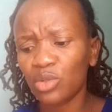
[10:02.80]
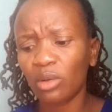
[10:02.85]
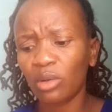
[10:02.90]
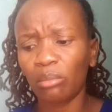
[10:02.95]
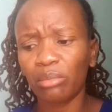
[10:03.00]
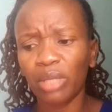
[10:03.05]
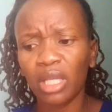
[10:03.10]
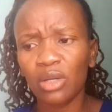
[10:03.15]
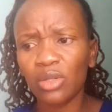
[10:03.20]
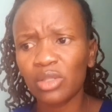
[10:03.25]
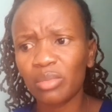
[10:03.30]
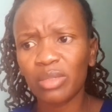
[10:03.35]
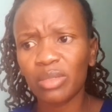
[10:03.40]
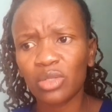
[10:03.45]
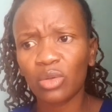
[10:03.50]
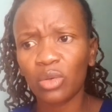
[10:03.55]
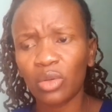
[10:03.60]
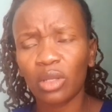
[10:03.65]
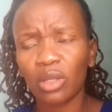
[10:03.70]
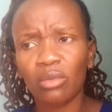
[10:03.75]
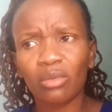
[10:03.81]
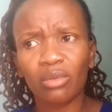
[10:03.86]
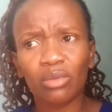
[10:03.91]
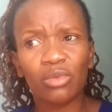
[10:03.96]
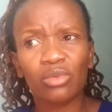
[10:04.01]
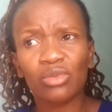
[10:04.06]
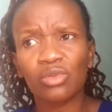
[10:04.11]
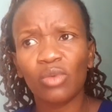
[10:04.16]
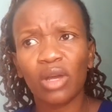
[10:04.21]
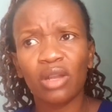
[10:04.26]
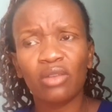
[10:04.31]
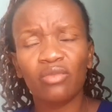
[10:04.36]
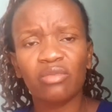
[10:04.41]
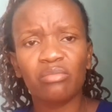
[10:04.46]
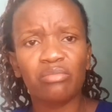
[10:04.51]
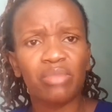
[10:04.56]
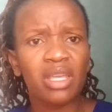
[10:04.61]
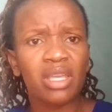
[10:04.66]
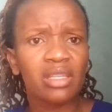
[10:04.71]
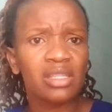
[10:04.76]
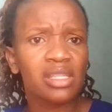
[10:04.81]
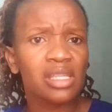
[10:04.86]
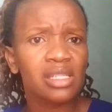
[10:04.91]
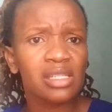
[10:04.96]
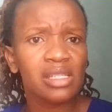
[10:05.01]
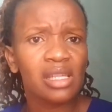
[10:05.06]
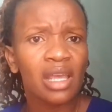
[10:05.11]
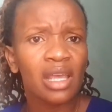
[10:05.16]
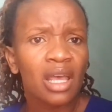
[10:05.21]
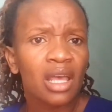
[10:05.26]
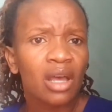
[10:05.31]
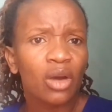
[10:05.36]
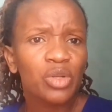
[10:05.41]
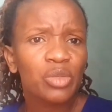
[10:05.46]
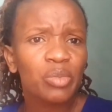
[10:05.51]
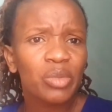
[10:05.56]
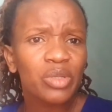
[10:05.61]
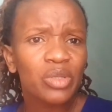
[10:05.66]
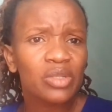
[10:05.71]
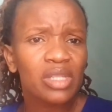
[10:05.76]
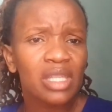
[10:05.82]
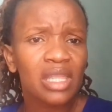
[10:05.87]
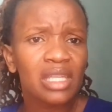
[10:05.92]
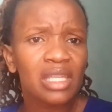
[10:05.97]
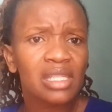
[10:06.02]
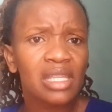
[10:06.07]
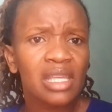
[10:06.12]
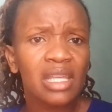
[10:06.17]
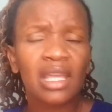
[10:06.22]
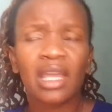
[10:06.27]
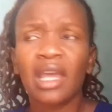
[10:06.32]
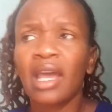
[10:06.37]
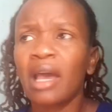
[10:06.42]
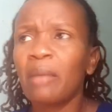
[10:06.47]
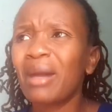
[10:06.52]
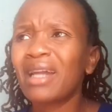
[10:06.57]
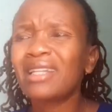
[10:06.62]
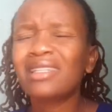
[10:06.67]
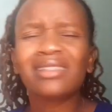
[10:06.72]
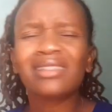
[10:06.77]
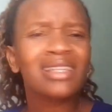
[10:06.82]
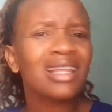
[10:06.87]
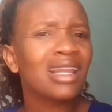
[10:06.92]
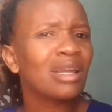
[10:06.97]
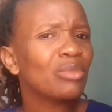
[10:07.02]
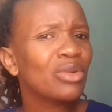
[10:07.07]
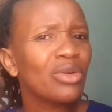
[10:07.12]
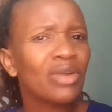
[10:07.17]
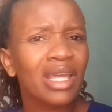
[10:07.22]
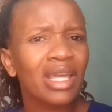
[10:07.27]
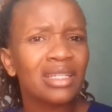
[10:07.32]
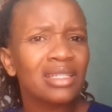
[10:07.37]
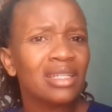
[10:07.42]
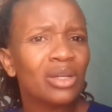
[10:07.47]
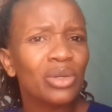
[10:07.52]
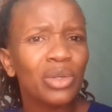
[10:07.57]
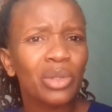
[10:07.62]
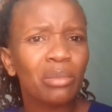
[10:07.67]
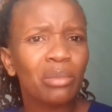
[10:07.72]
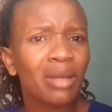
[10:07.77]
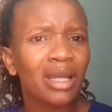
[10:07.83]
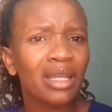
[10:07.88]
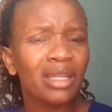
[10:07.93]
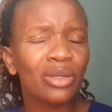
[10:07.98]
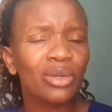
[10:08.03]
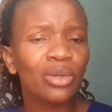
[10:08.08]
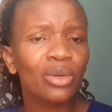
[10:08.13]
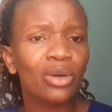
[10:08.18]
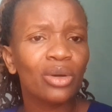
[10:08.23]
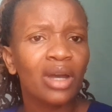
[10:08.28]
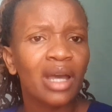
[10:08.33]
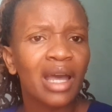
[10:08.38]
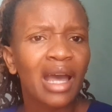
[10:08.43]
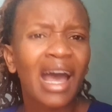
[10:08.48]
to a big hospital, those one of the big hospitals in the city, but still I'm not getting good money, you know.